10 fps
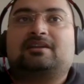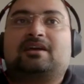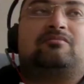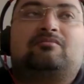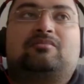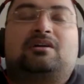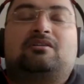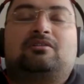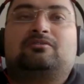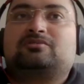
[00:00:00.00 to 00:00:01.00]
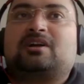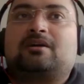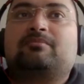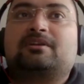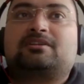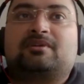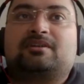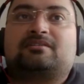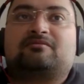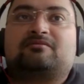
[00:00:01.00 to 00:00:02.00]
and all those
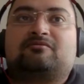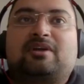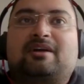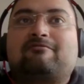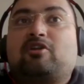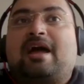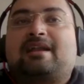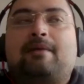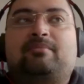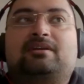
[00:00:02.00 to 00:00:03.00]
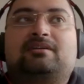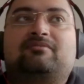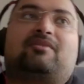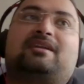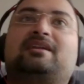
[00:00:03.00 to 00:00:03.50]
accomplishments would have not had happened if I